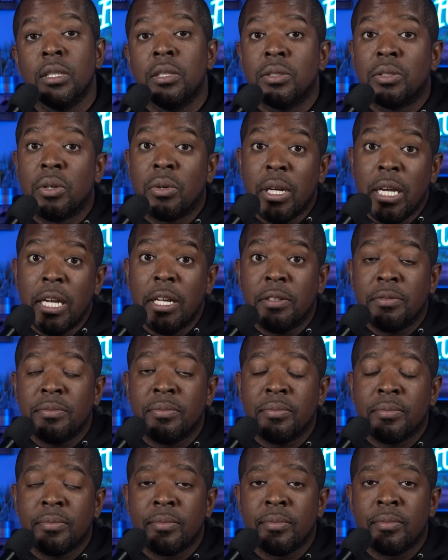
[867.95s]
So
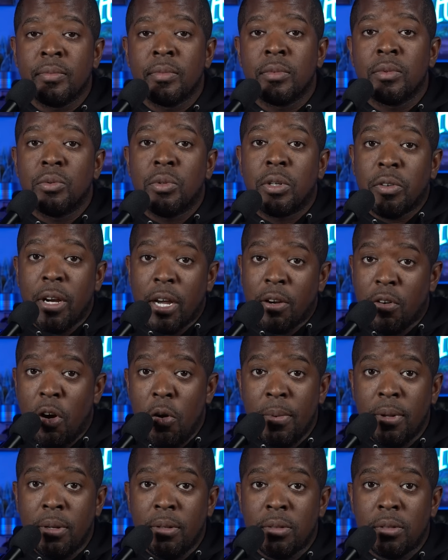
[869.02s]
then with Greg
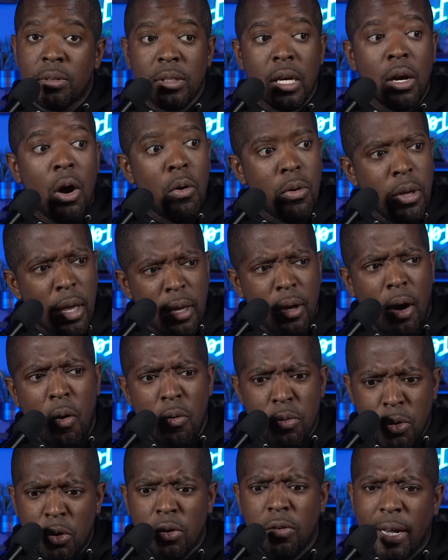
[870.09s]
Roman, it's like, oh, yeah,
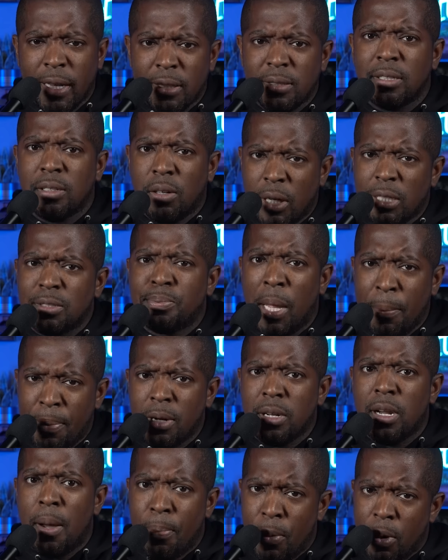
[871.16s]
oh, during the regular season, oh, they, they
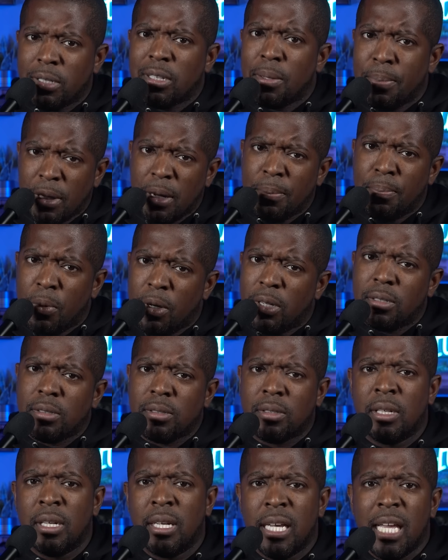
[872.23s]
putting up points. They putting up
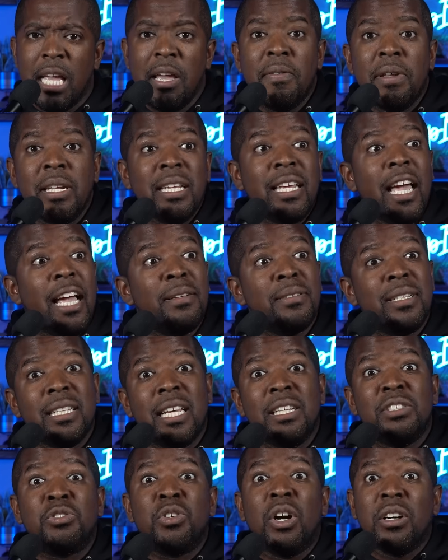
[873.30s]
points. Even in games that
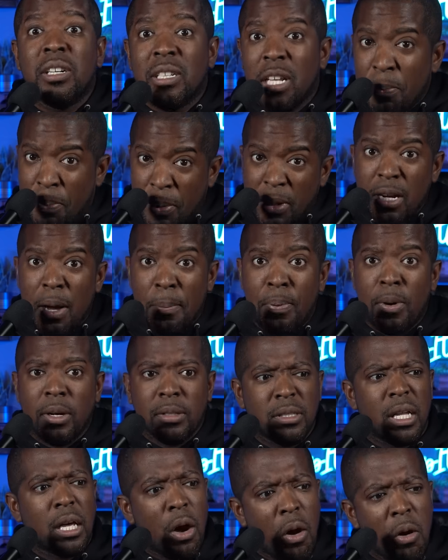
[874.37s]
they struggling, they putting up
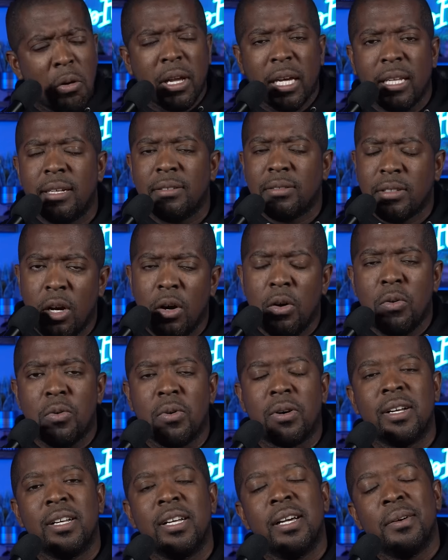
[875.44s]
points. It's like, oh, okay, let's
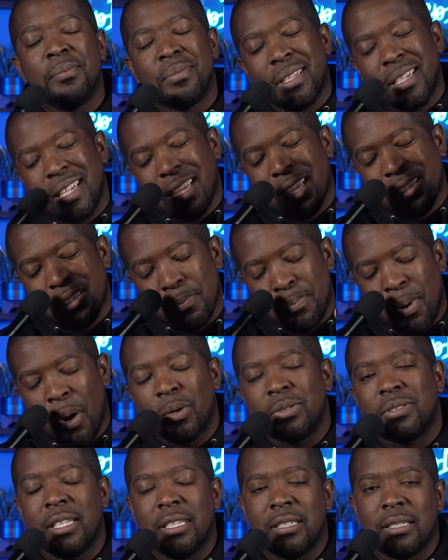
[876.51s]
go. But then they got to
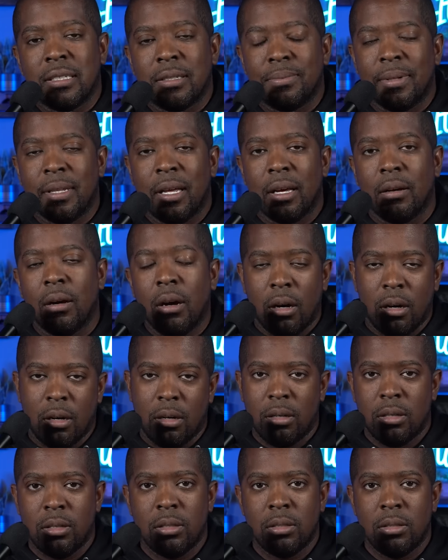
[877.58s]
postseason, it'd be like,
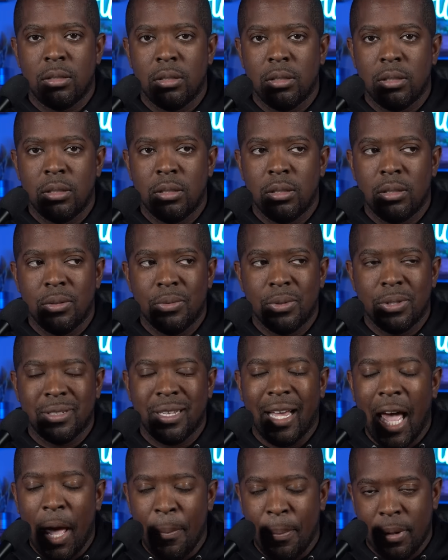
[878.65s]
oh, what's
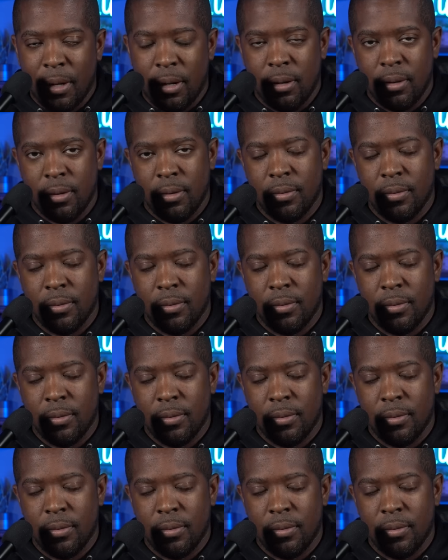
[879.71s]
happening?